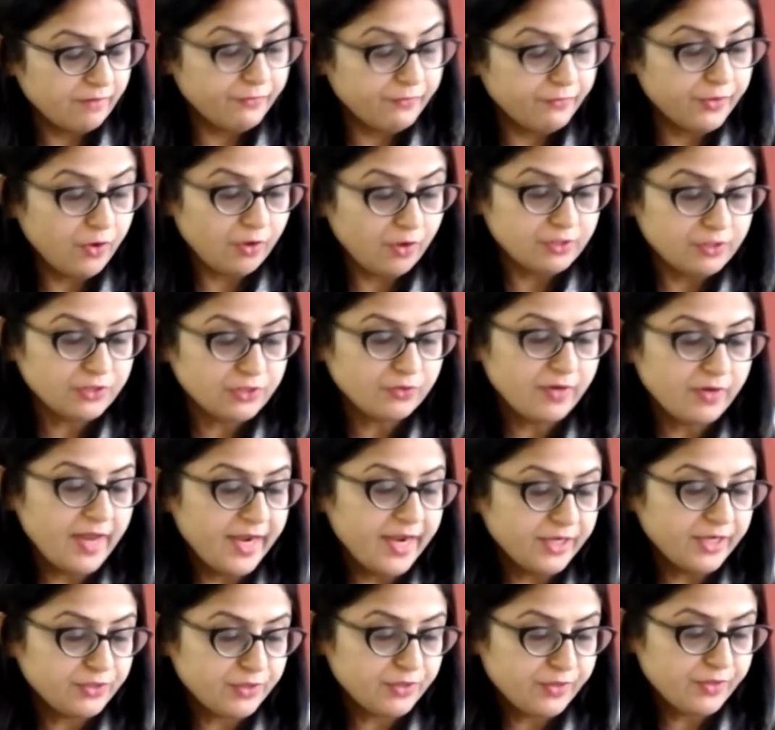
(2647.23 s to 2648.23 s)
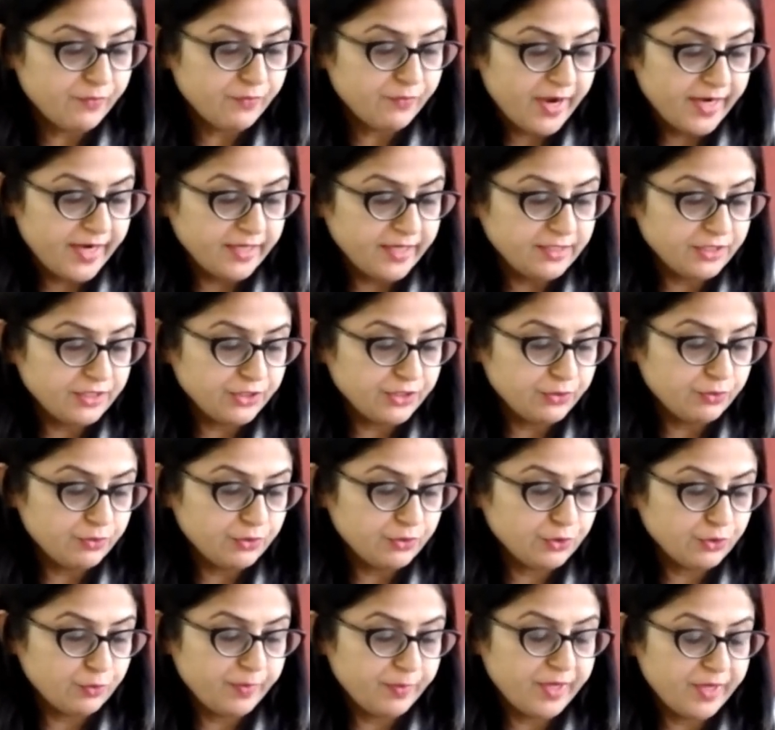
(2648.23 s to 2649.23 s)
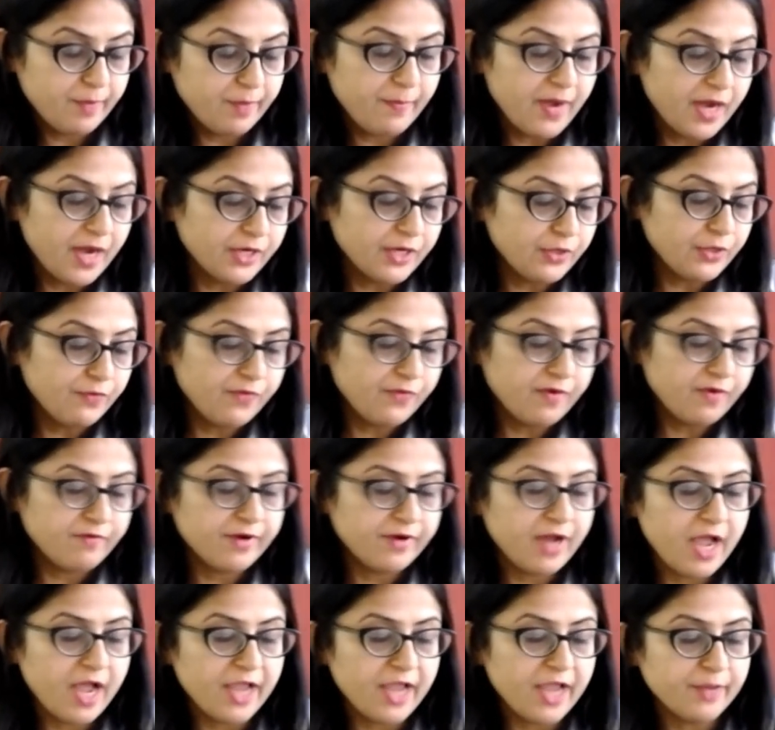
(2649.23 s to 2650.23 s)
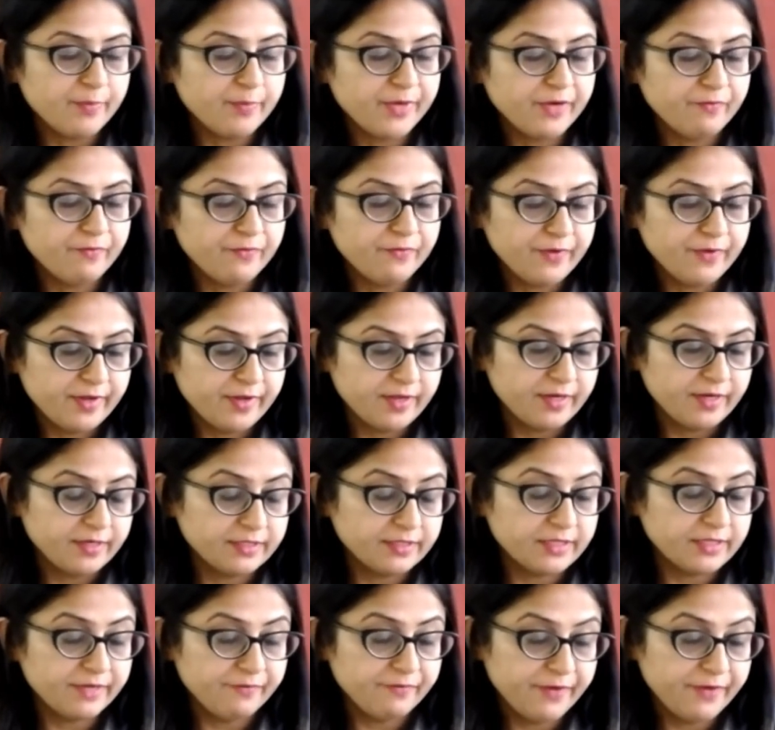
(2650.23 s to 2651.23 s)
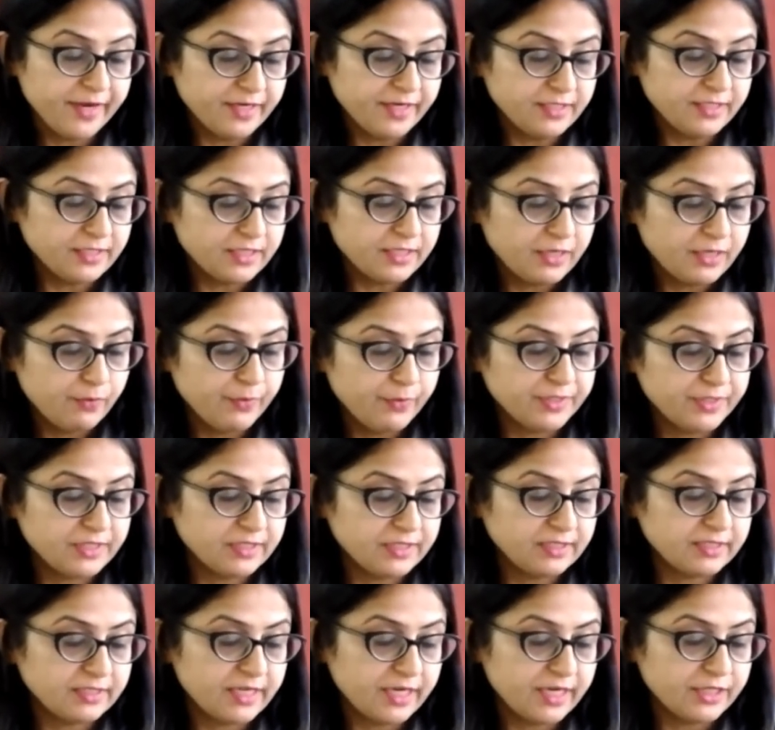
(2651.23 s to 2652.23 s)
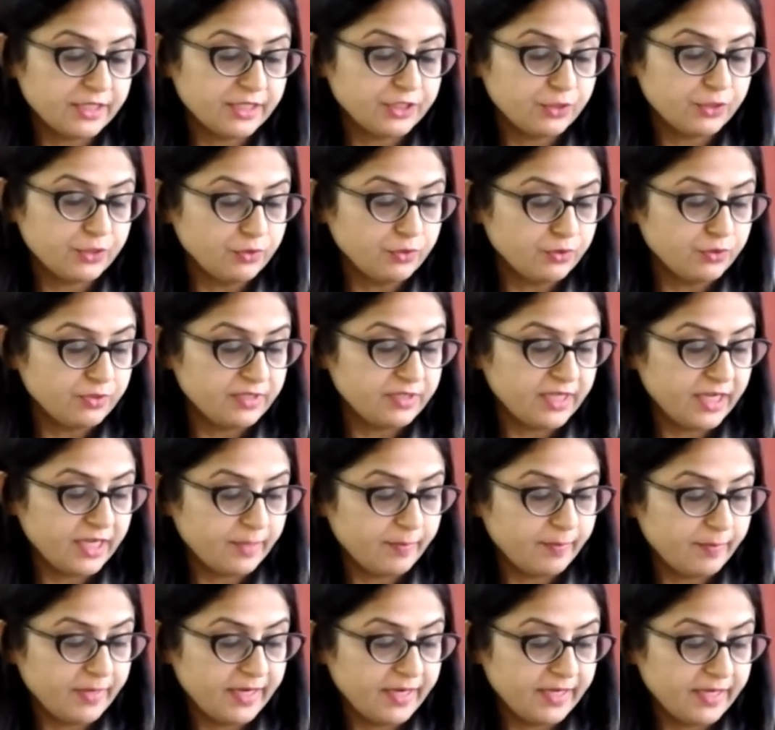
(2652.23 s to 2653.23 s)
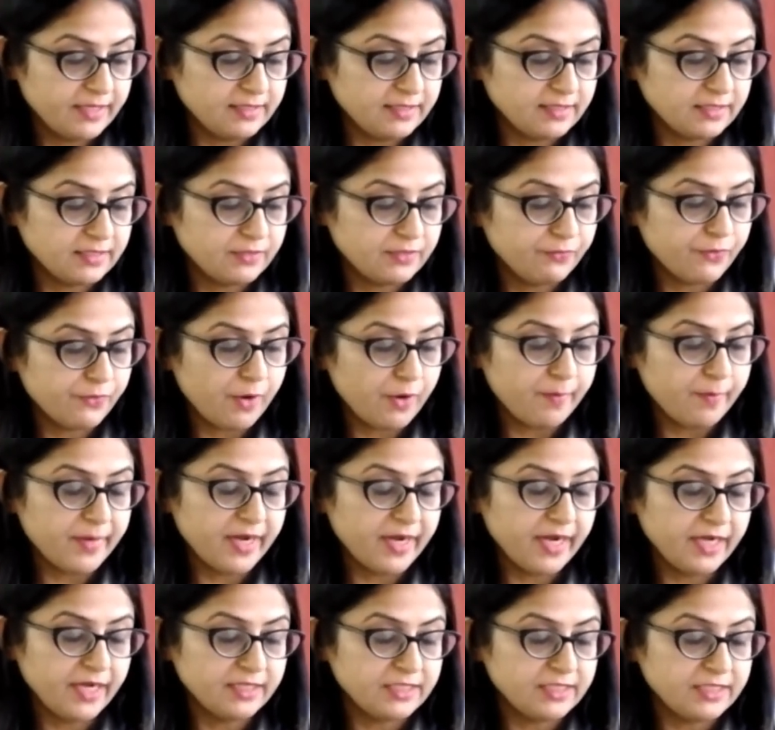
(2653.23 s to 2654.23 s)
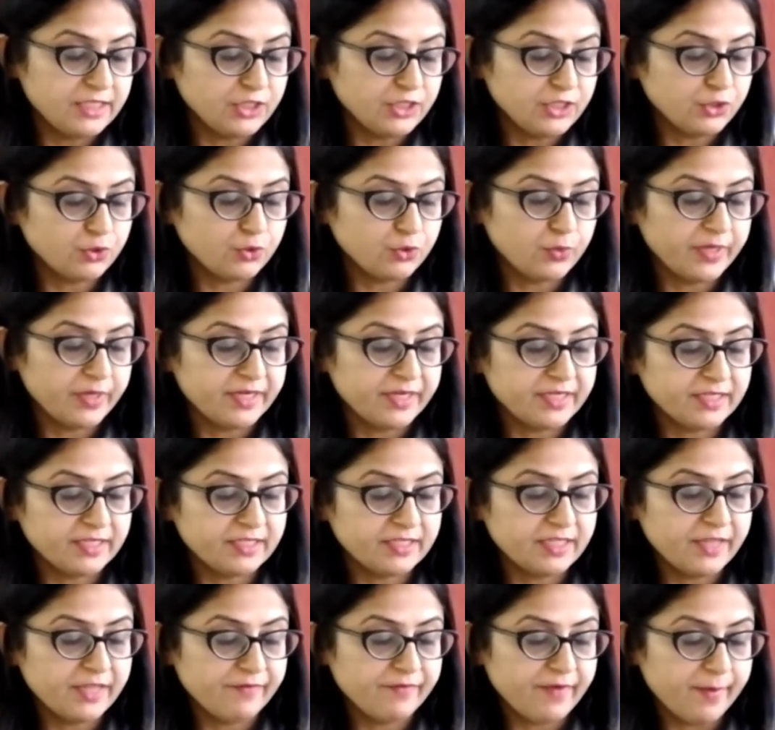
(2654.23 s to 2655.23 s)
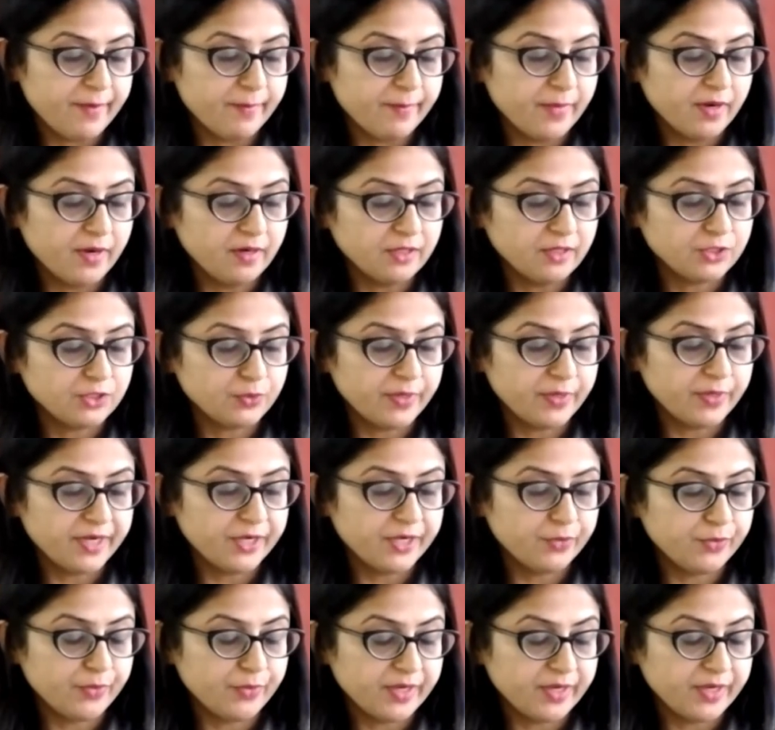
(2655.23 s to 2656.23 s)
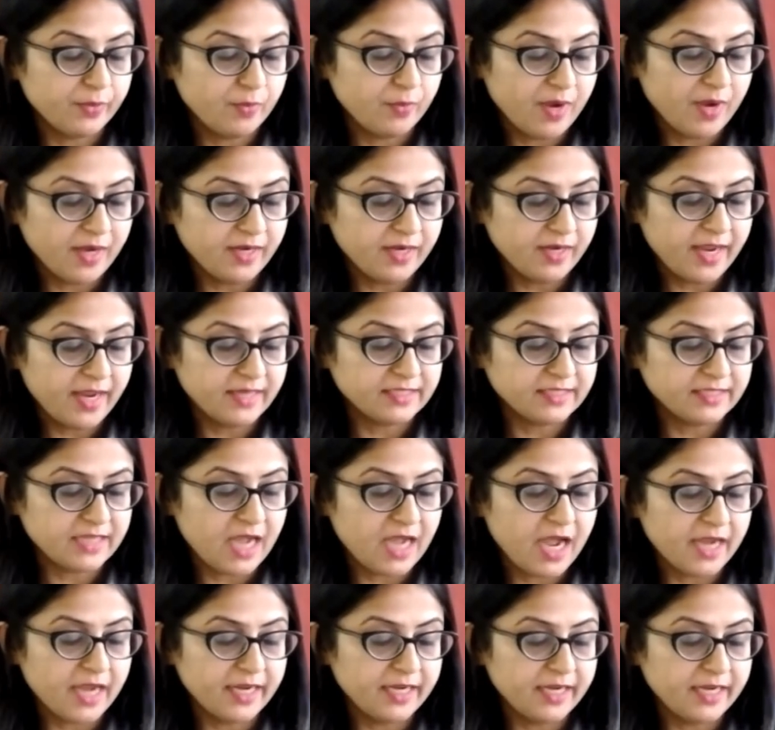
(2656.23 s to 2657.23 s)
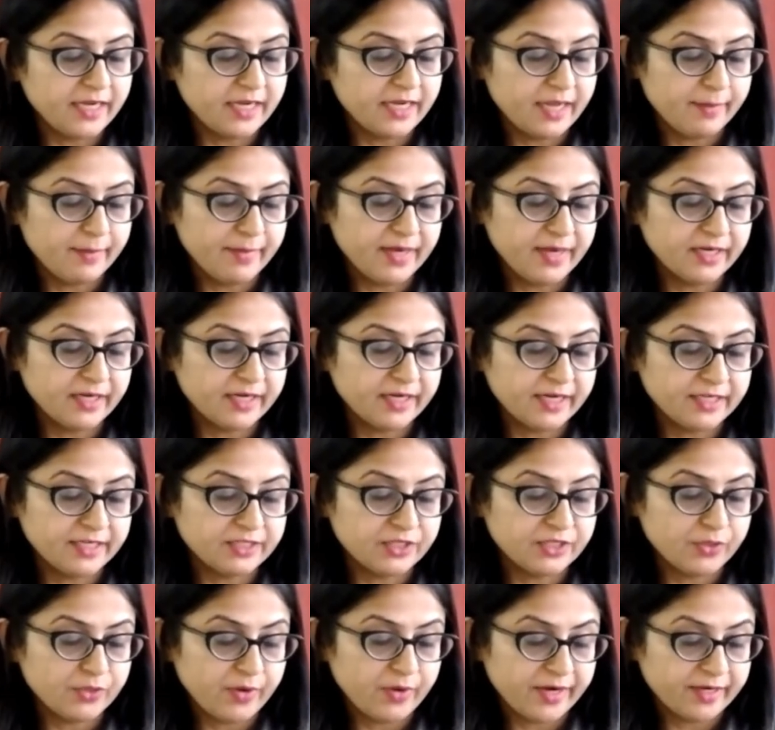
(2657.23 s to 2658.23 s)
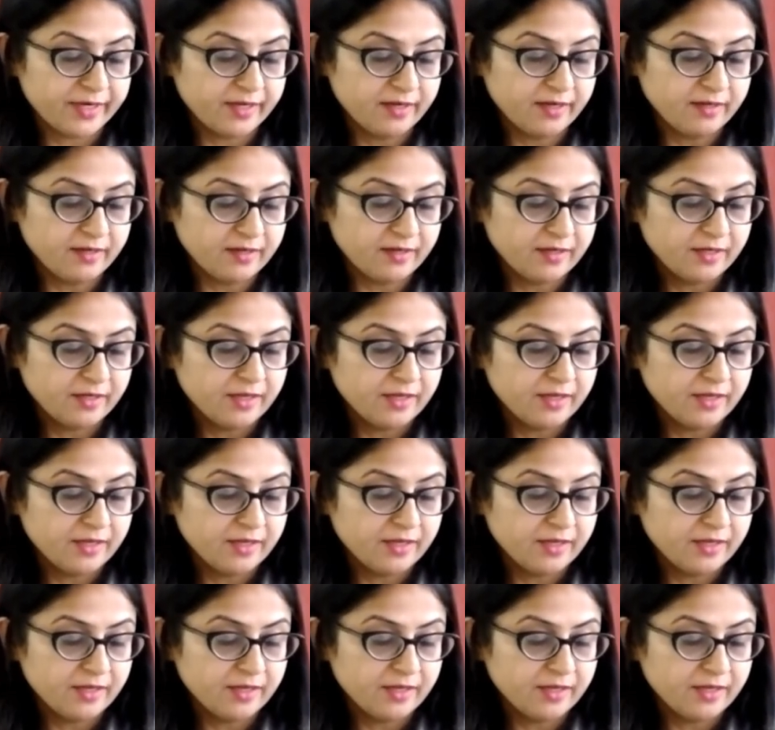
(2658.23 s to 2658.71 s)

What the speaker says: also like to invite you to be a part of our hybrid event, which is scheduled to take place from 18th to 20th November 2021 at IEML Greater Noida.